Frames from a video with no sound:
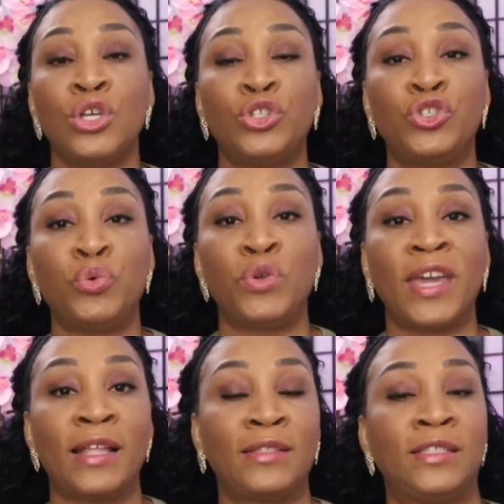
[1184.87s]
to
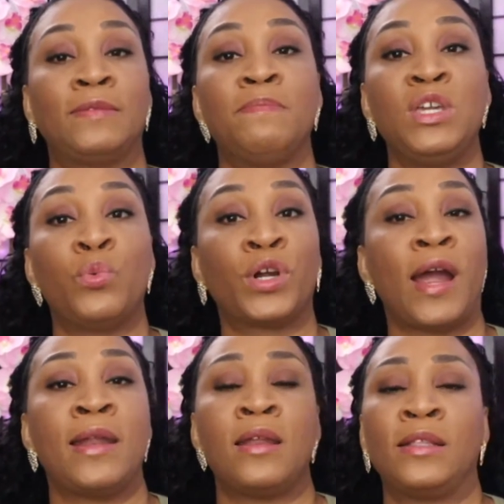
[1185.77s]
get me where
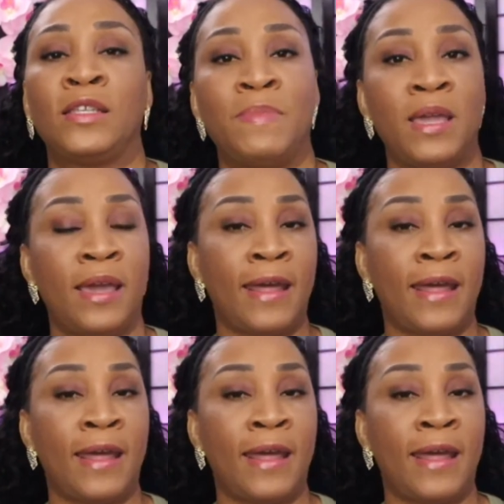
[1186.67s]
I needed to be.